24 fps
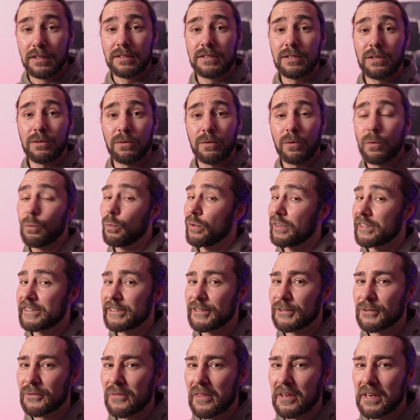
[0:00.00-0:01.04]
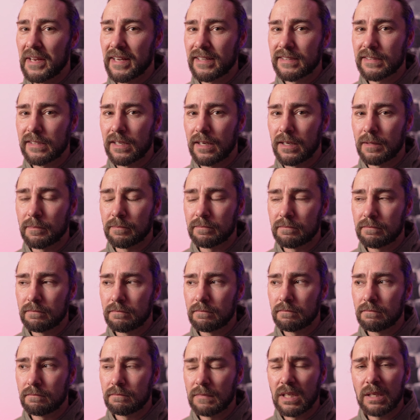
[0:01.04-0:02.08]
So we see you the next time.
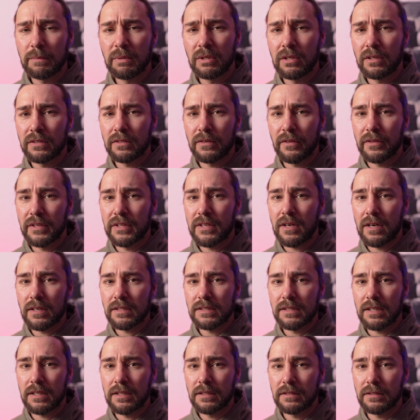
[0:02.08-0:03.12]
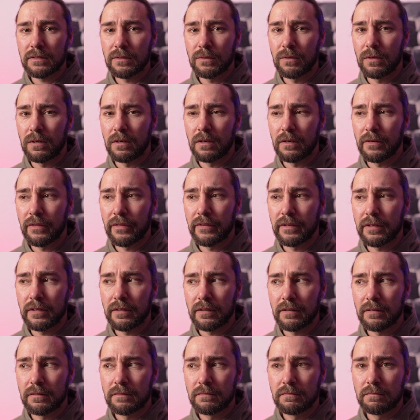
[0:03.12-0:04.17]
Maybe not on the dark side or on
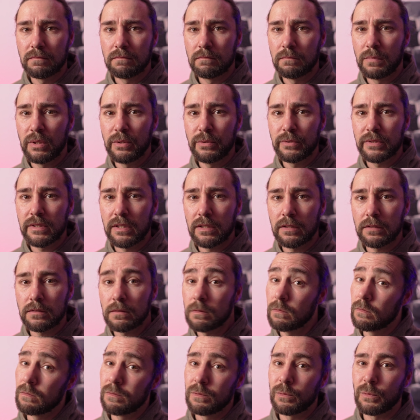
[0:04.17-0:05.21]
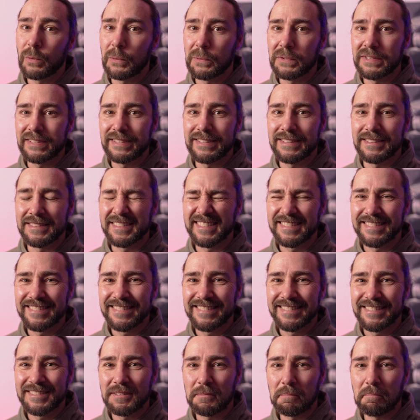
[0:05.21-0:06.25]
the blue side. We will see.
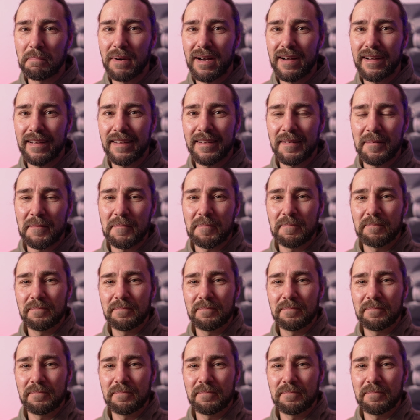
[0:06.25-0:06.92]
Bye.